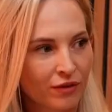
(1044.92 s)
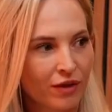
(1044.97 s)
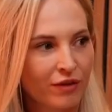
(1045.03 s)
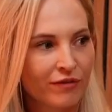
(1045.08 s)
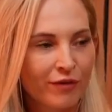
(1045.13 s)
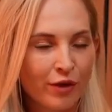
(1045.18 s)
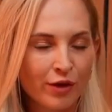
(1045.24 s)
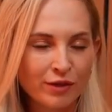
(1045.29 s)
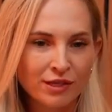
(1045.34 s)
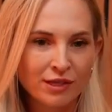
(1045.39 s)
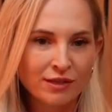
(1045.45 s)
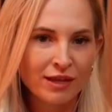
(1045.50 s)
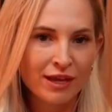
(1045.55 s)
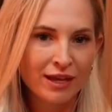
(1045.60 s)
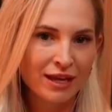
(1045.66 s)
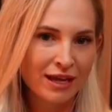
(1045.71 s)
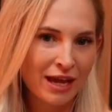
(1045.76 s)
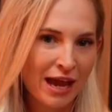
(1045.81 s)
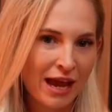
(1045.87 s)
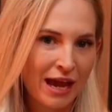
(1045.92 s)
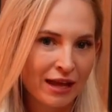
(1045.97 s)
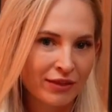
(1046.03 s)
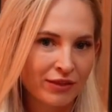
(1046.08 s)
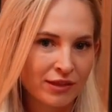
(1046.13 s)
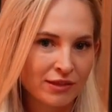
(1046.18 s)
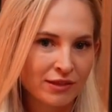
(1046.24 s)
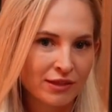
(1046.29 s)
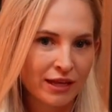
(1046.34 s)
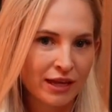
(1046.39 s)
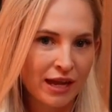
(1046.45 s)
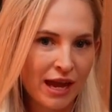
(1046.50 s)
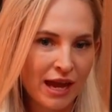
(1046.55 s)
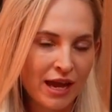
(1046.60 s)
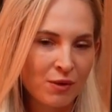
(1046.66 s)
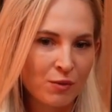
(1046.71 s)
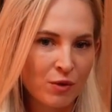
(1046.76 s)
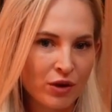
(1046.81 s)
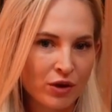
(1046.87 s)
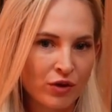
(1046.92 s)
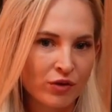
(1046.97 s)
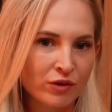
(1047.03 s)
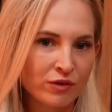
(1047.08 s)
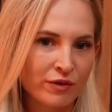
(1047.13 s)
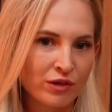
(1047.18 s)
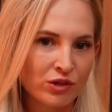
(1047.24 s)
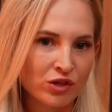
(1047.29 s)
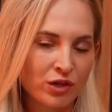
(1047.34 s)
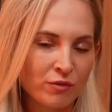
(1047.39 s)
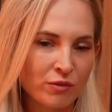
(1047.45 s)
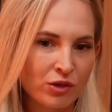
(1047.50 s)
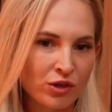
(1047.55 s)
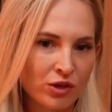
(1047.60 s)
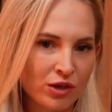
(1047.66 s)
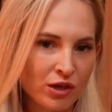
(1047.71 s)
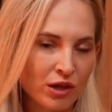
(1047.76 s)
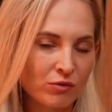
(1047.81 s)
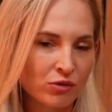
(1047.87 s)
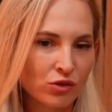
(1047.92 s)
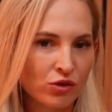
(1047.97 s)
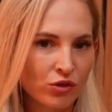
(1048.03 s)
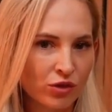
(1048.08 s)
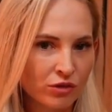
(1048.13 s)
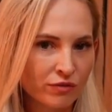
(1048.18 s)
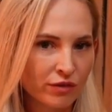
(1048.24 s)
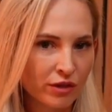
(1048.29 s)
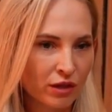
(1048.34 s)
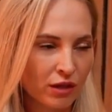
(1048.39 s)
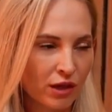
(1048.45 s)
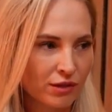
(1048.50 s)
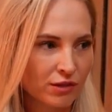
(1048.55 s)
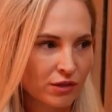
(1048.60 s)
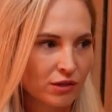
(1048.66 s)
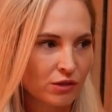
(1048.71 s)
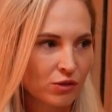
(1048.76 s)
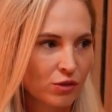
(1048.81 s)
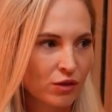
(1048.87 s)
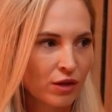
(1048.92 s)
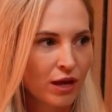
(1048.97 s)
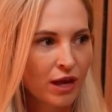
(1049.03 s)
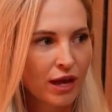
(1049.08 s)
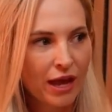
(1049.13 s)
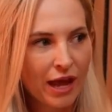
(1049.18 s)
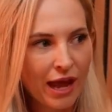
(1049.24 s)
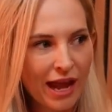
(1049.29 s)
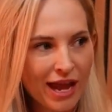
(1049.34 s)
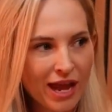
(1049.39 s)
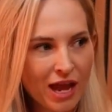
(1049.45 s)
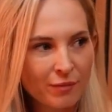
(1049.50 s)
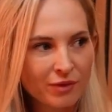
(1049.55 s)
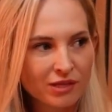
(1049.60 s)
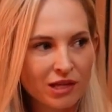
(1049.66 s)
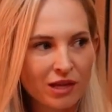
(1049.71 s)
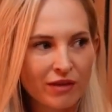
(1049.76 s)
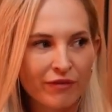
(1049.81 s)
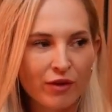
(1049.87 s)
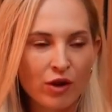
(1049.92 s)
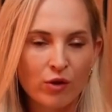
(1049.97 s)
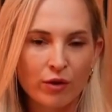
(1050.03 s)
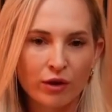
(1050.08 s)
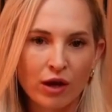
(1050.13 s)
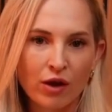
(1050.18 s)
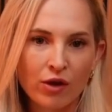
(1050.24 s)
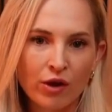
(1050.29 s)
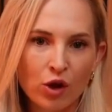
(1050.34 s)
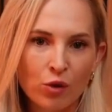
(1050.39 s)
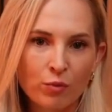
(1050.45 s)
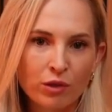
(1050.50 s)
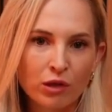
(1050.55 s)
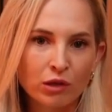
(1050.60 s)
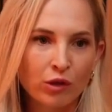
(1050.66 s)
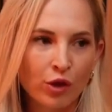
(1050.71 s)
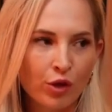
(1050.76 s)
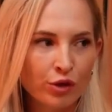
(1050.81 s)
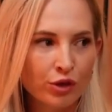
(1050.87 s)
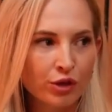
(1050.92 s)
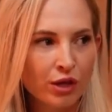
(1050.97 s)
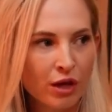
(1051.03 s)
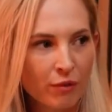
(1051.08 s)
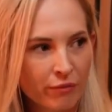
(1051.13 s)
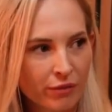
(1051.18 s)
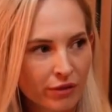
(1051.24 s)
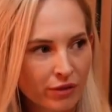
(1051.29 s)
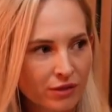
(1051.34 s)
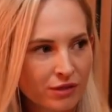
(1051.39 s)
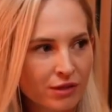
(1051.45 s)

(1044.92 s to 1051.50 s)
Versus an ad that's hey, we're a CrossFit gym and you can come do CrossFit classes. Or hey, I'm a CFO and I'll help you learn your numbers.